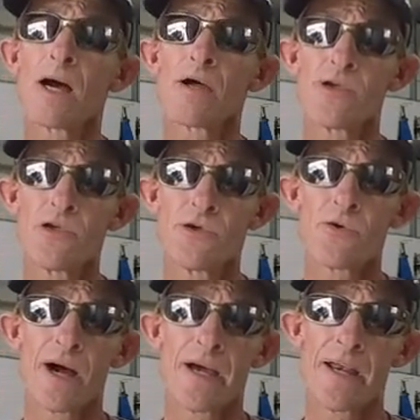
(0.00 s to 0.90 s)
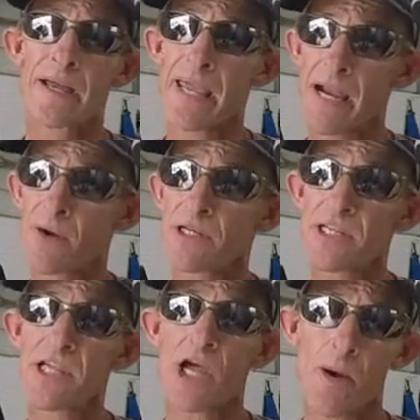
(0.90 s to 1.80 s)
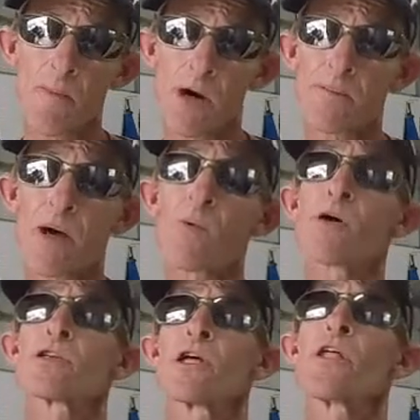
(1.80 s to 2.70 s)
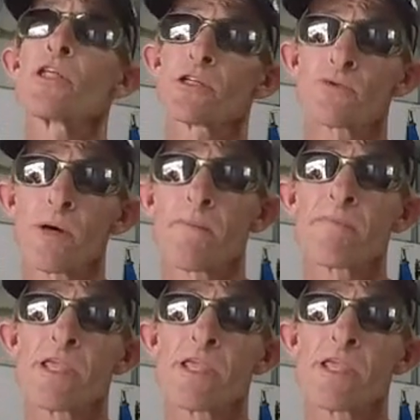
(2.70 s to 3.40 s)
and I guarantee, I mark my words on this one,